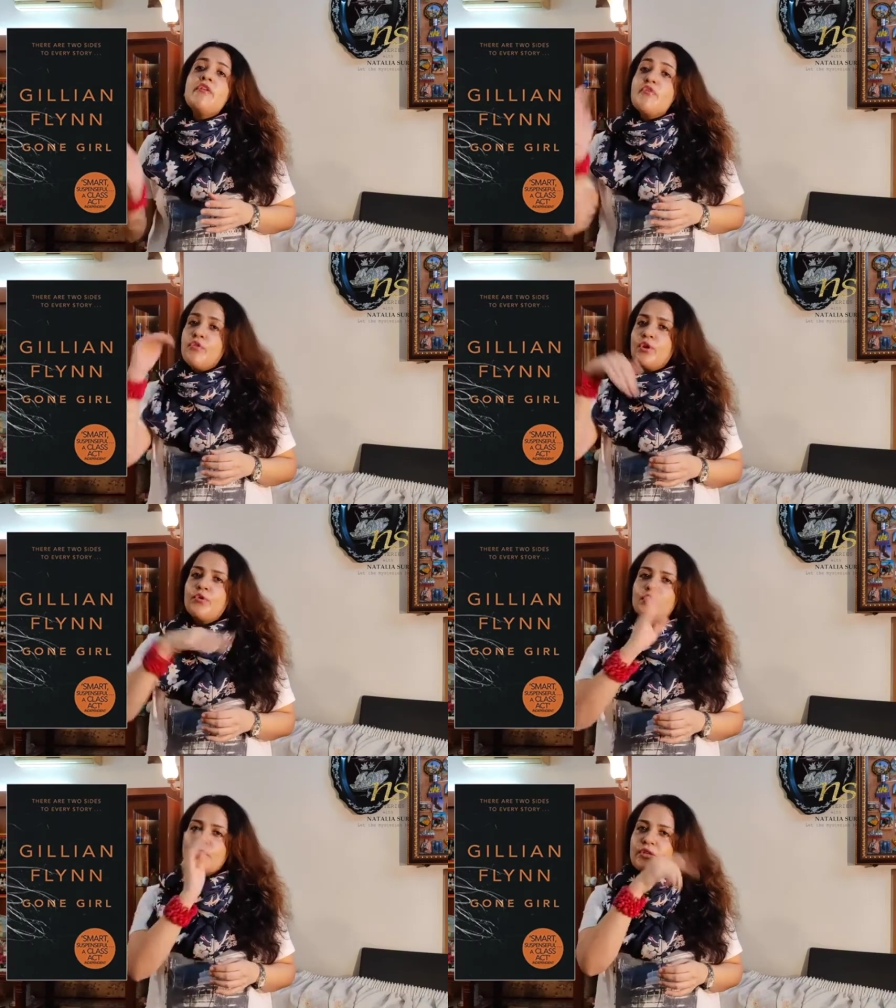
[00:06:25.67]
roller
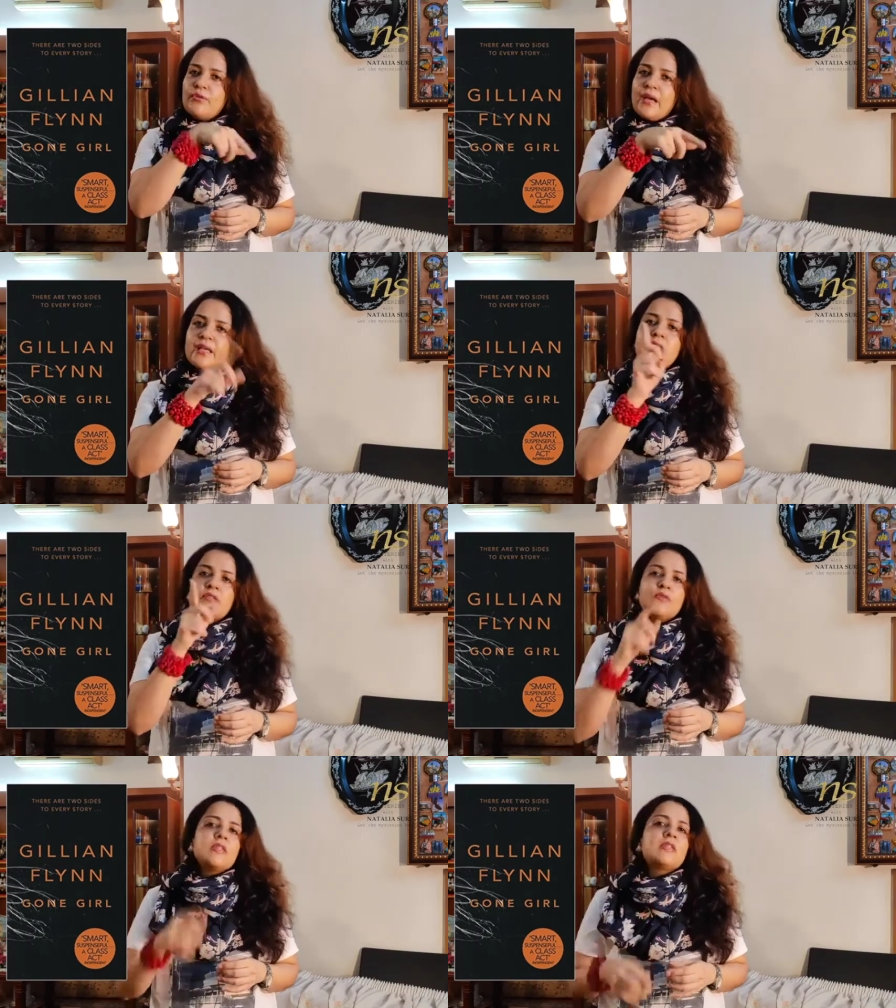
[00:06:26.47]
coaster rides,
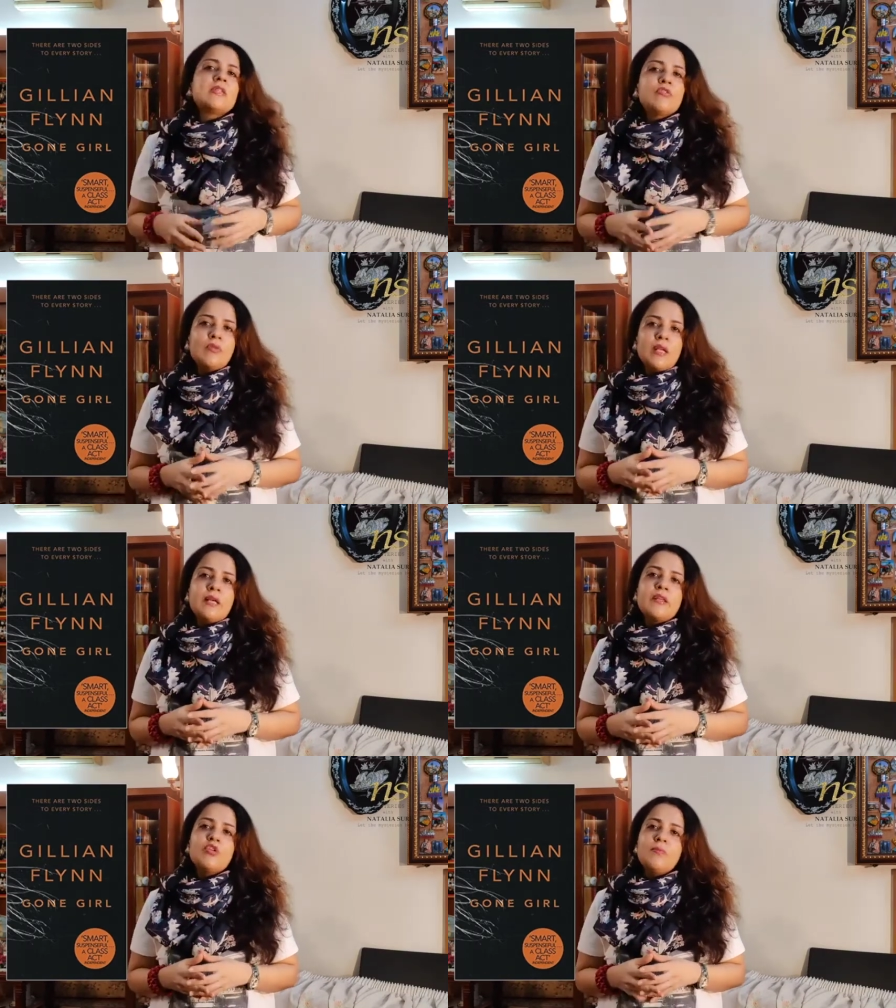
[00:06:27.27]
so this is a
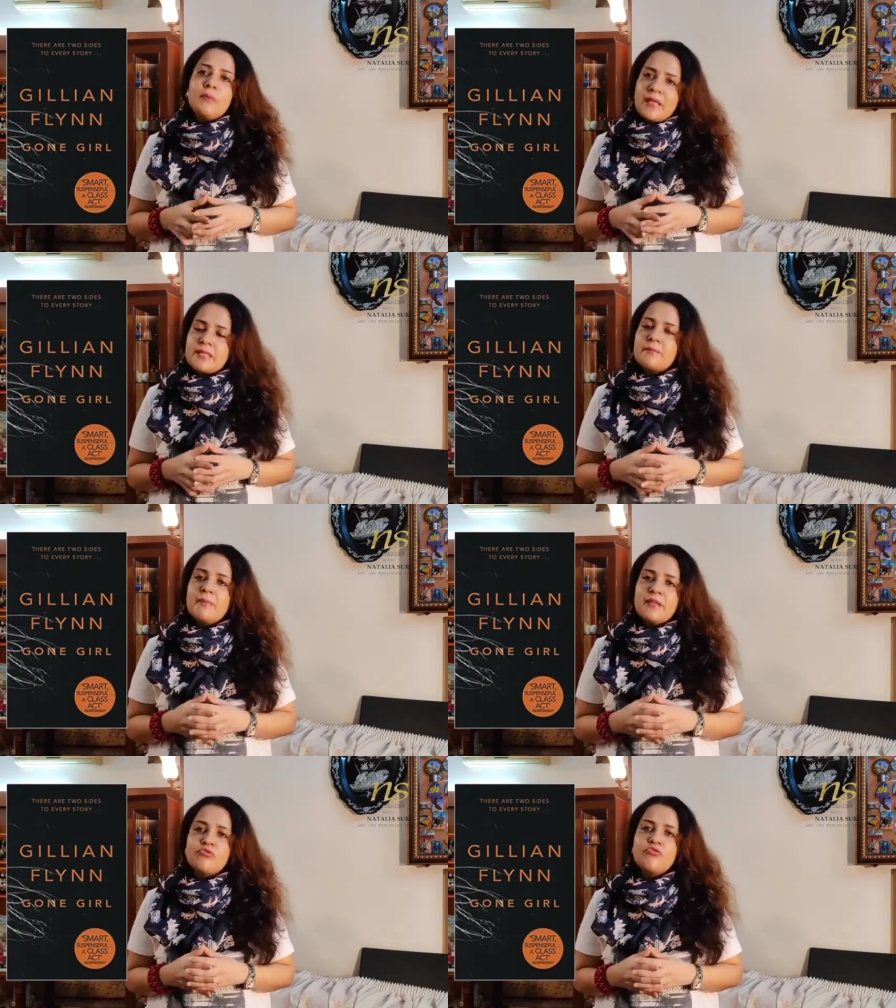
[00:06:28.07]
thriller that you must
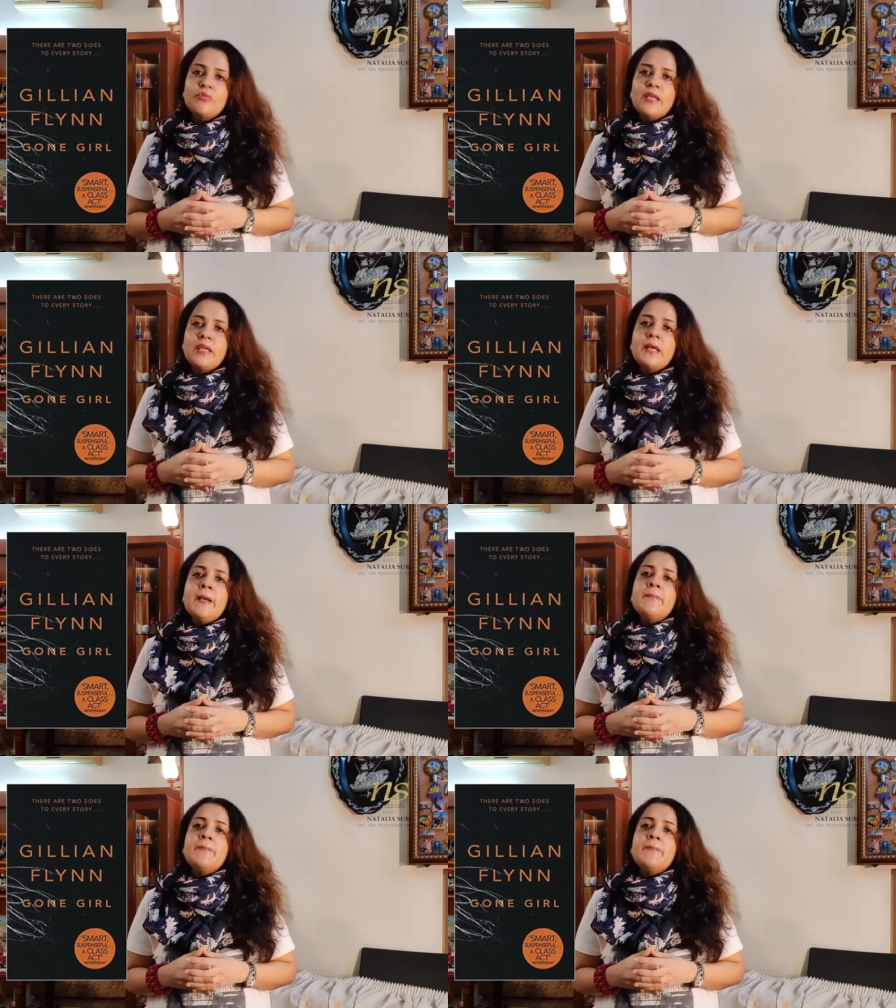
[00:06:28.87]
must read.